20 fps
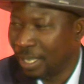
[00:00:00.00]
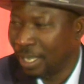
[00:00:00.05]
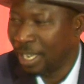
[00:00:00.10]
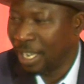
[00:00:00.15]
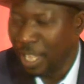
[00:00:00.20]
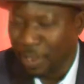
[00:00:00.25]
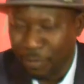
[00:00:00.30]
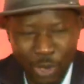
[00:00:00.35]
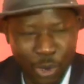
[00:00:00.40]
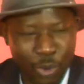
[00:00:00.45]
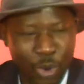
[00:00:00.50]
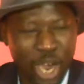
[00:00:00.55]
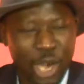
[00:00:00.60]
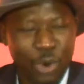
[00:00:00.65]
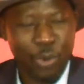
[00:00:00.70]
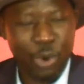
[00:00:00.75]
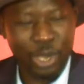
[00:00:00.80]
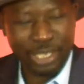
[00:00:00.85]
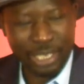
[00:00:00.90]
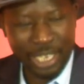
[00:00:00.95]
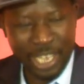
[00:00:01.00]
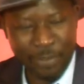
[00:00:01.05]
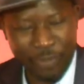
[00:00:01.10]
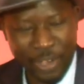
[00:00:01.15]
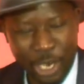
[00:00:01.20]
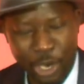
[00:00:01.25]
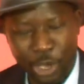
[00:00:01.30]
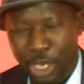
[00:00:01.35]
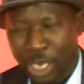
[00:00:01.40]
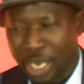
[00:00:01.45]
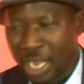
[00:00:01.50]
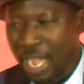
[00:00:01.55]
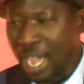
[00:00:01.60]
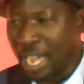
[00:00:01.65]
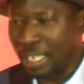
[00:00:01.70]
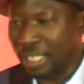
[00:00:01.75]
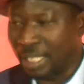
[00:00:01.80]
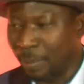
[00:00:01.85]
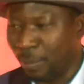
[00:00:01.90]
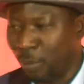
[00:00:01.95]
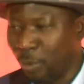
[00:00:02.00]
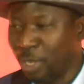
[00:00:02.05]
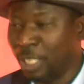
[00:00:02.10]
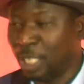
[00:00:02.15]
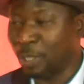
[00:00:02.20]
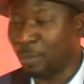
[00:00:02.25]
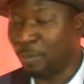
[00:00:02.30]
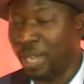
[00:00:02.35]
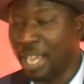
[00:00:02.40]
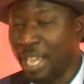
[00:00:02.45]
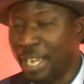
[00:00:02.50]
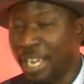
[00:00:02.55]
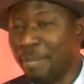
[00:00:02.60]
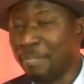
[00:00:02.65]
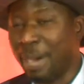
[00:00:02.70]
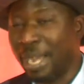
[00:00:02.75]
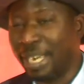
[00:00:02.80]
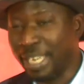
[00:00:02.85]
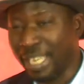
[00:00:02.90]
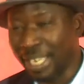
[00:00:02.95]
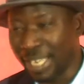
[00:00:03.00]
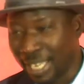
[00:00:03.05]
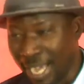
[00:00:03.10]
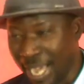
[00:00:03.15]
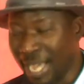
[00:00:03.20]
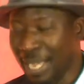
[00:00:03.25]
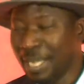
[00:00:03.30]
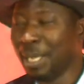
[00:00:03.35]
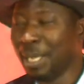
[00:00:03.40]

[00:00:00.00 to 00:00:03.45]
If another concept was explained in Mandinka,